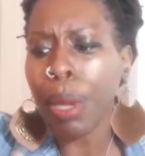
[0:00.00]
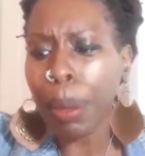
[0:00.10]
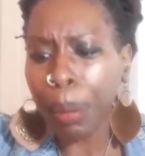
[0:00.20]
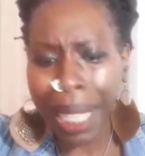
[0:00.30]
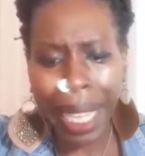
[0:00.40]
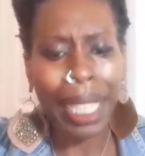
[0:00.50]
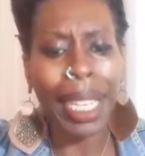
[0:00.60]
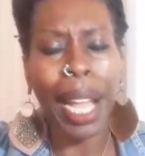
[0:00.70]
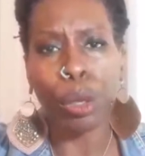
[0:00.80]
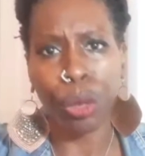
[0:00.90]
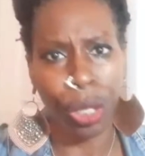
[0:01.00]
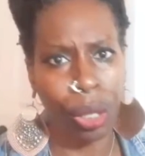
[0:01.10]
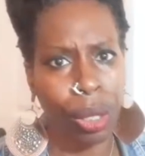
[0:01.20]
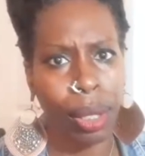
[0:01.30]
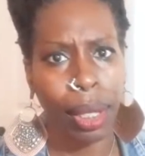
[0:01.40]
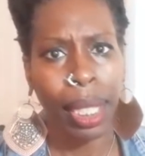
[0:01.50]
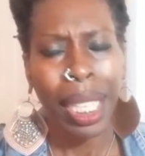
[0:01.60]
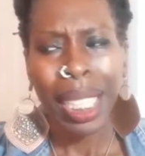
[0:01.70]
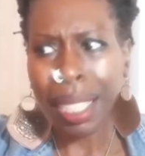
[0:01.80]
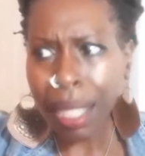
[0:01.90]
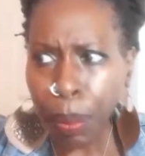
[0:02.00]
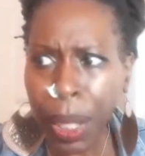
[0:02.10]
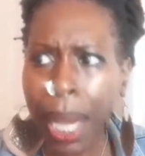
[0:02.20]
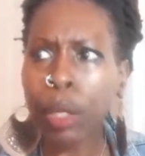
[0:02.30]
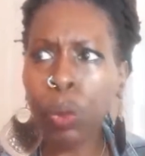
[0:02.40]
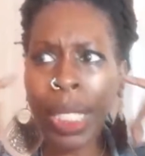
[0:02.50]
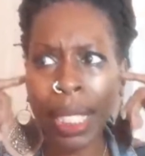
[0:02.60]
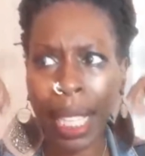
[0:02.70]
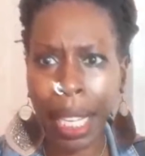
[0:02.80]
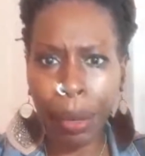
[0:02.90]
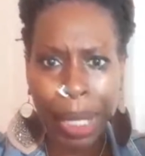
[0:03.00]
playing it out because sometimes we need to hear